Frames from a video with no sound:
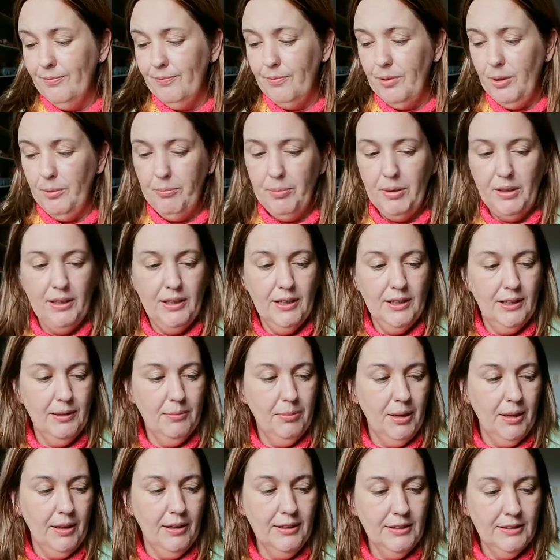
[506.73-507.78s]
opinion
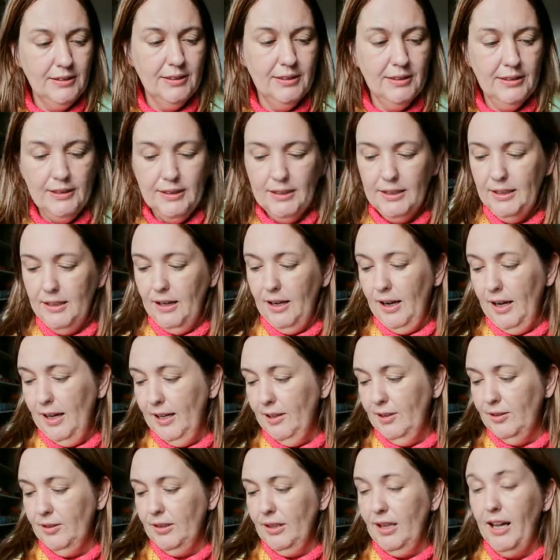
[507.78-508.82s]
about it. I
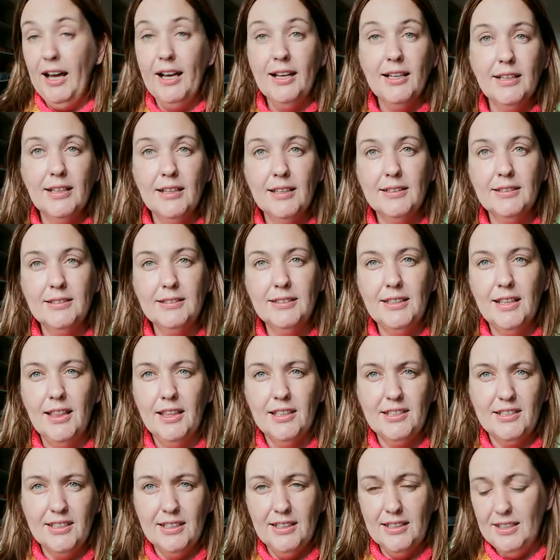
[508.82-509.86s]
don't like
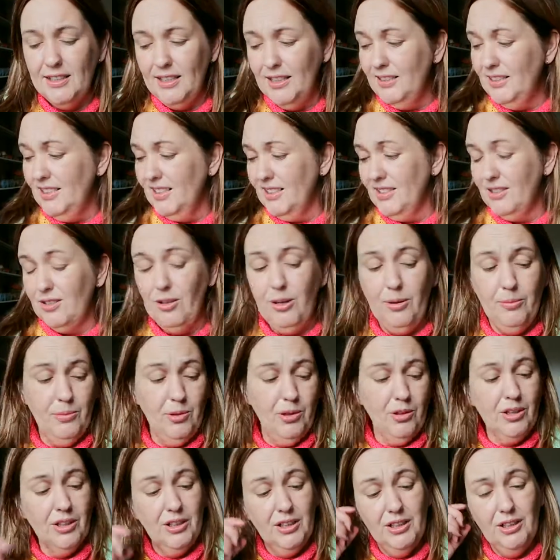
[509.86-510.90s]
synthetic, so I'm
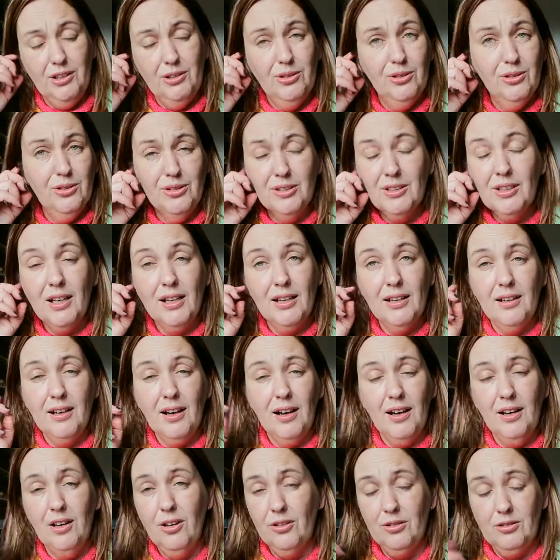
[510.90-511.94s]
not going to use a
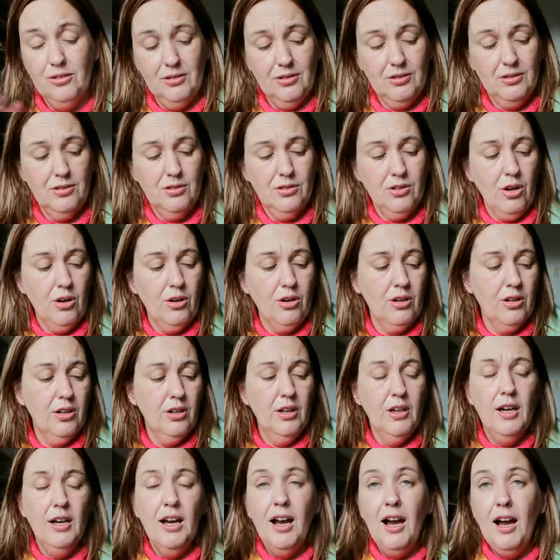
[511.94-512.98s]
nylon sock
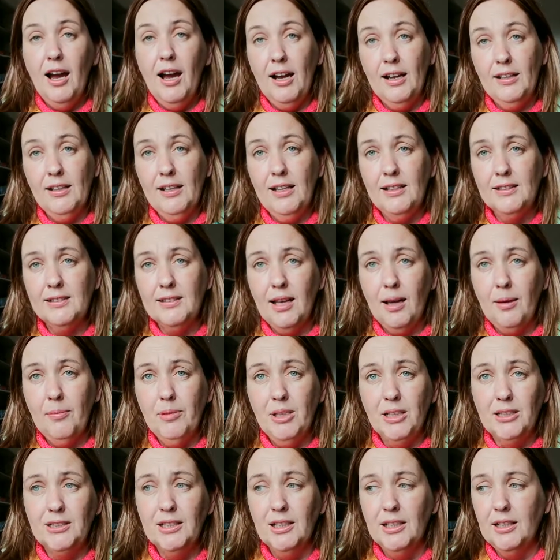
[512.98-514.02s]
unless I'm
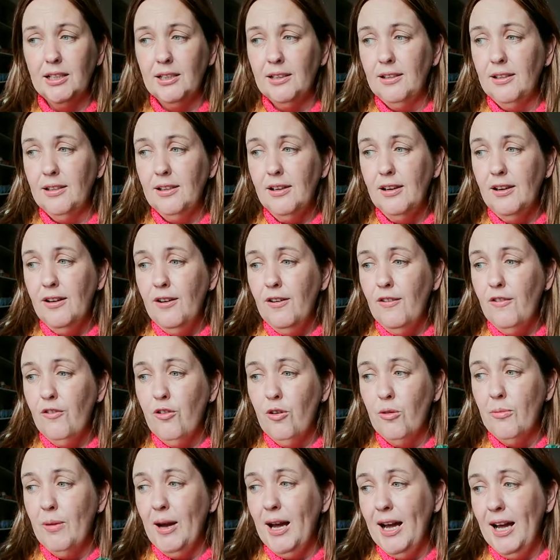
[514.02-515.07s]
knitting it
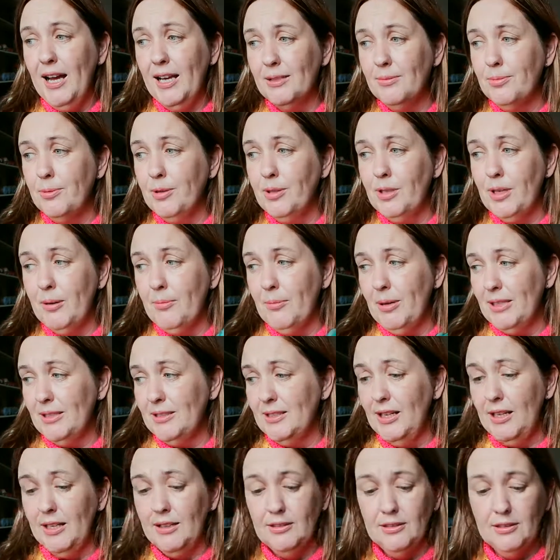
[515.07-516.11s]
for my husband and my
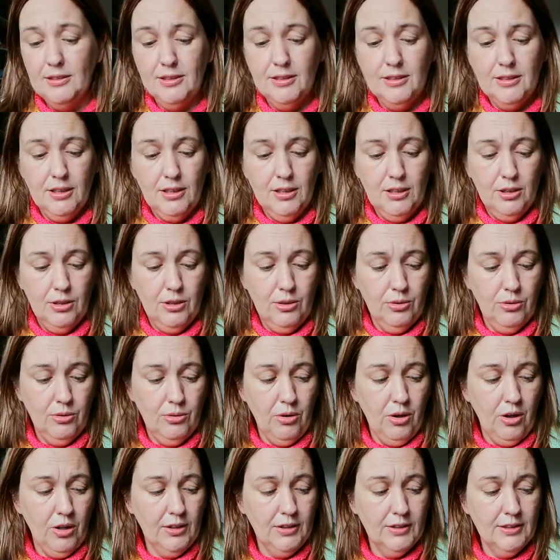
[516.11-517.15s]
sons, who
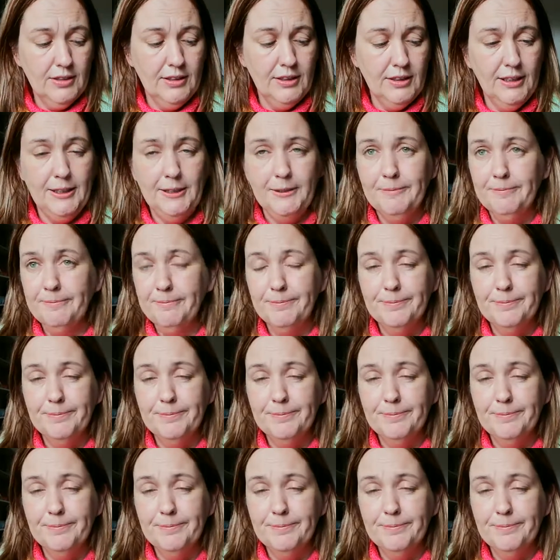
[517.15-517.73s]
honestly